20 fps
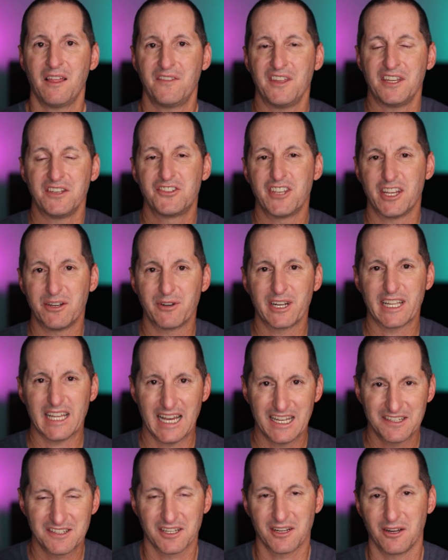then generally I
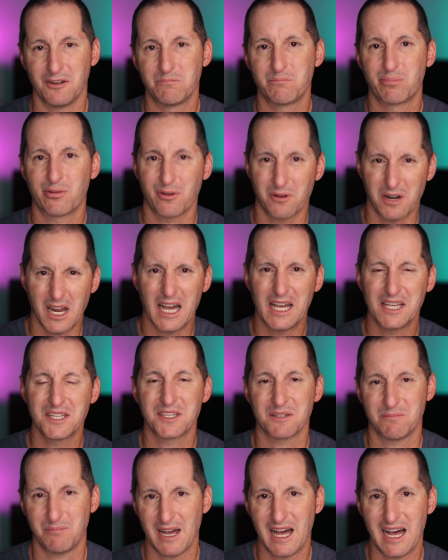had to go
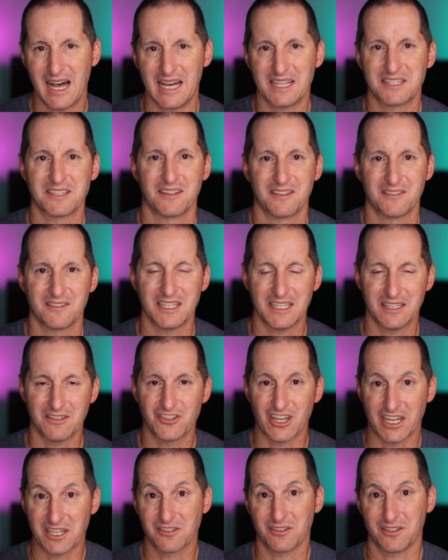prize apart the
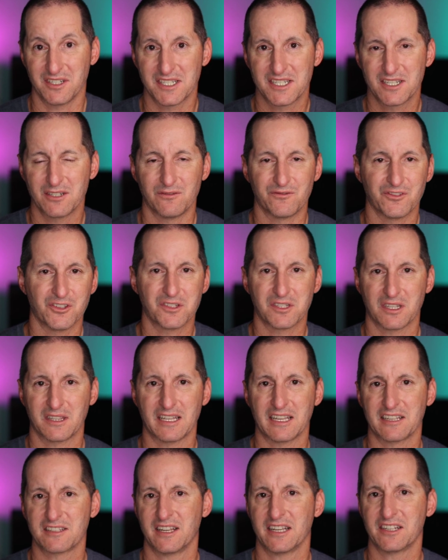JSON itself using
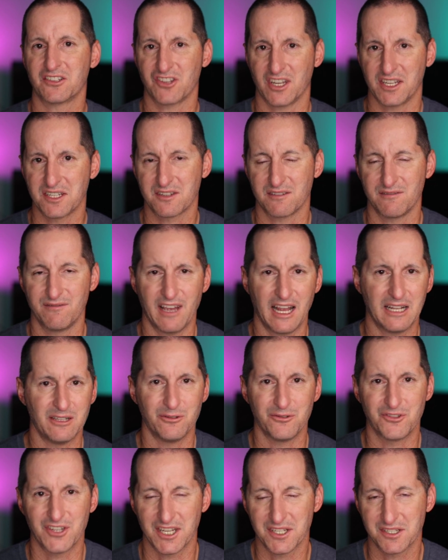things like JSON
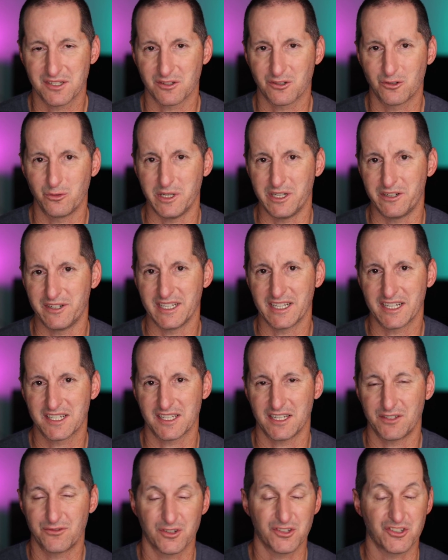value, JSON query,
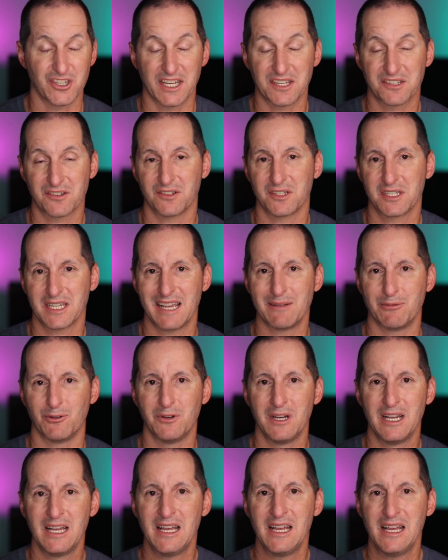etc., JSON
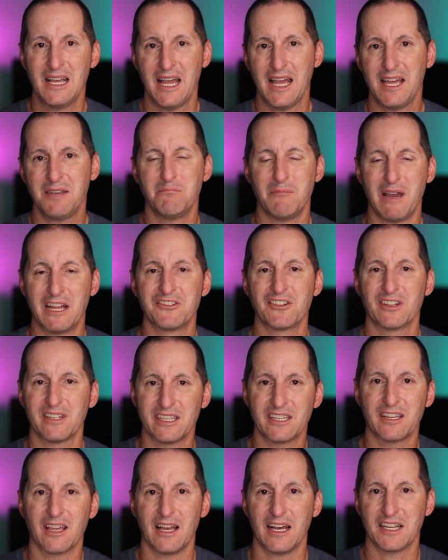table, and
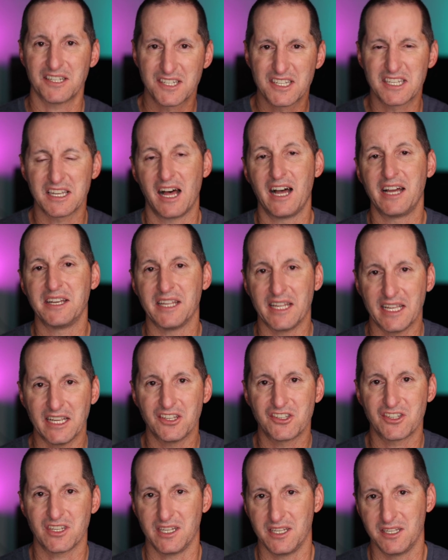manually assign
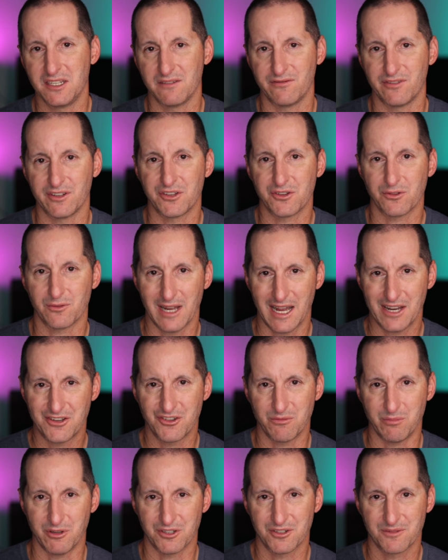each individual
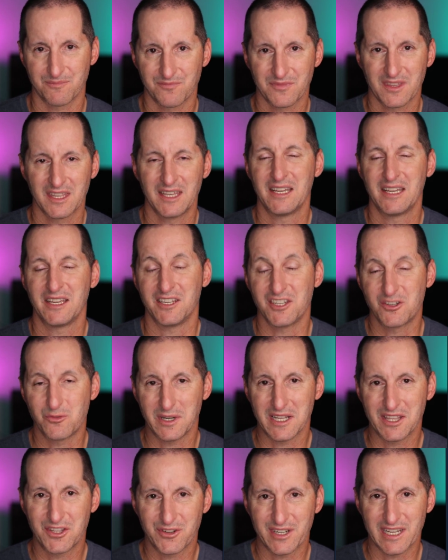attribute. In
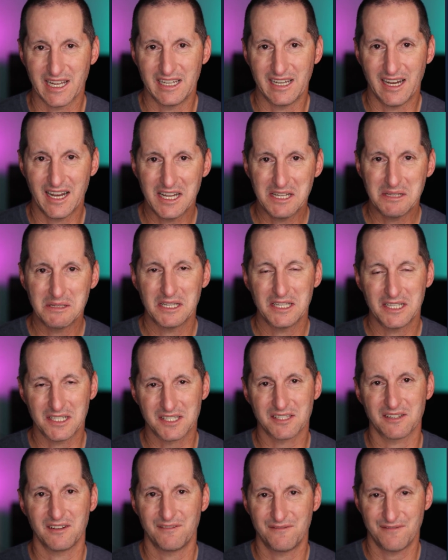23AI,
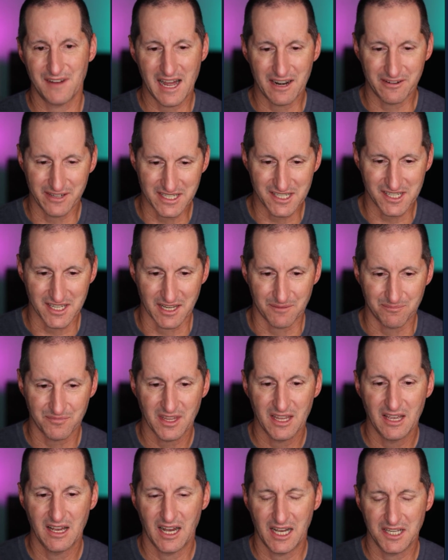it's far easier.
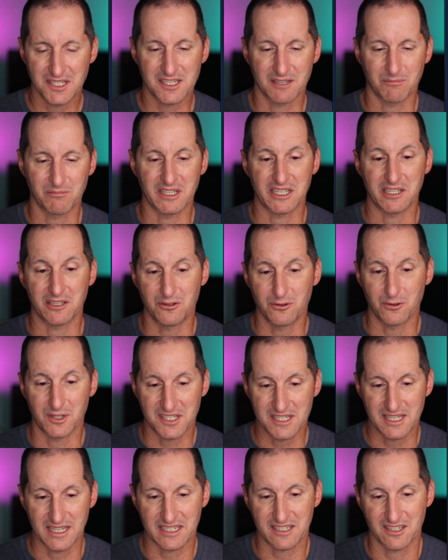I simply do a
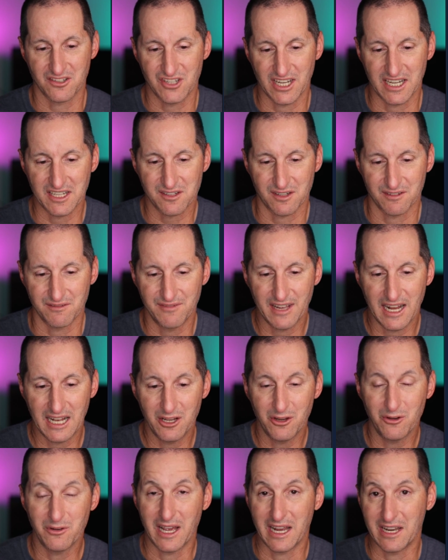select JSON
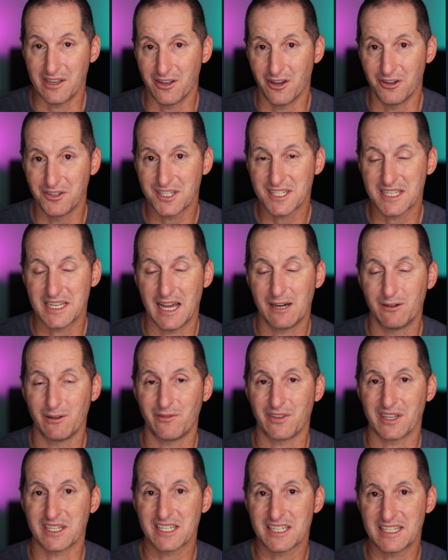value, and notice now
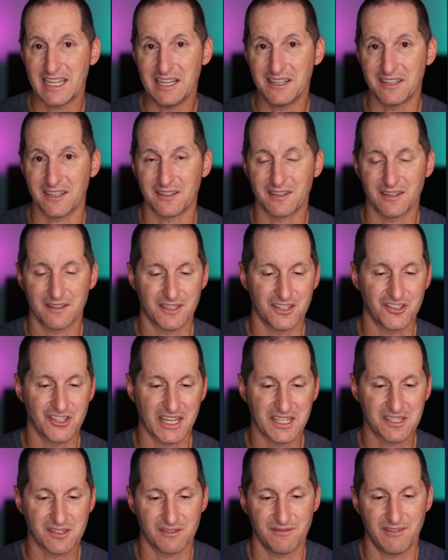we've extended the
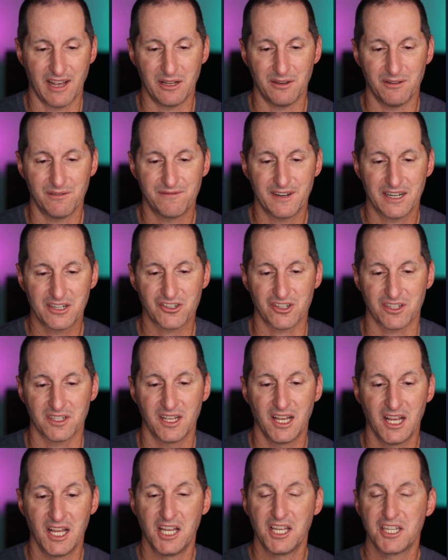JSON value
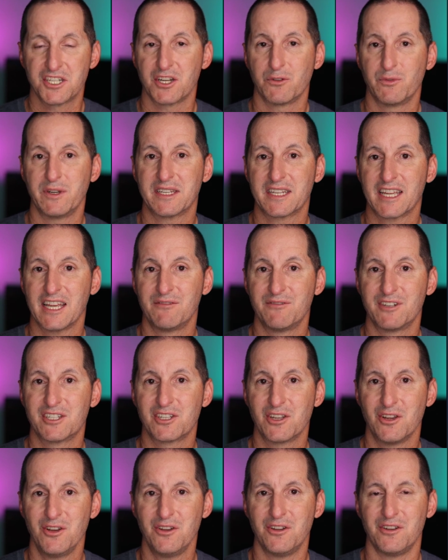function so it can
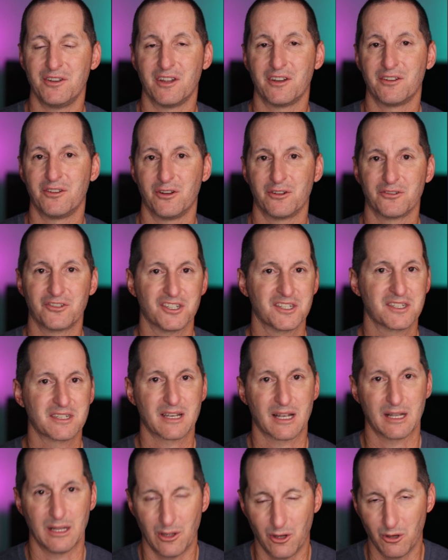return not
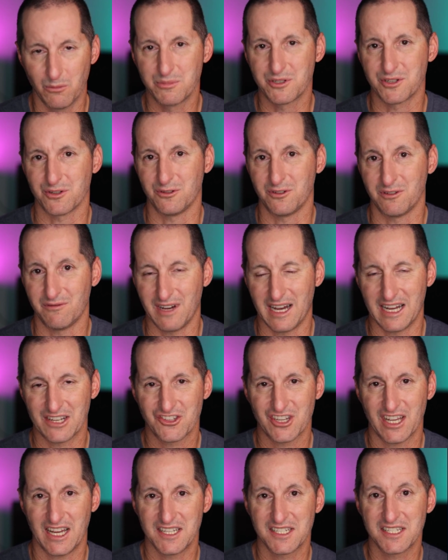just clobs or
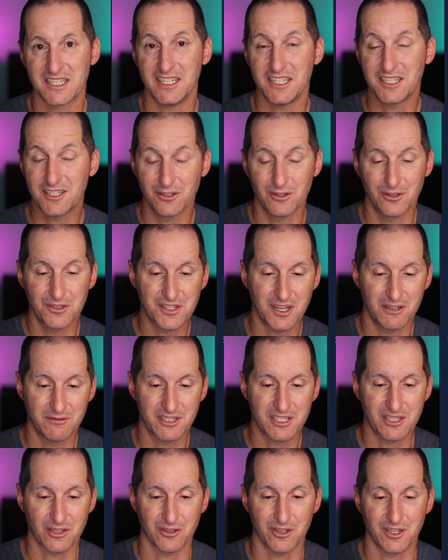varchars, it can also
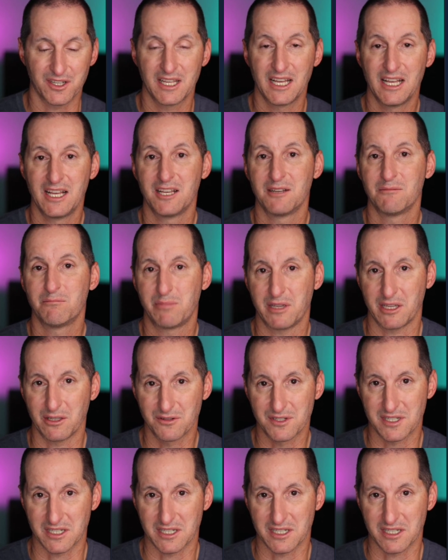return Peel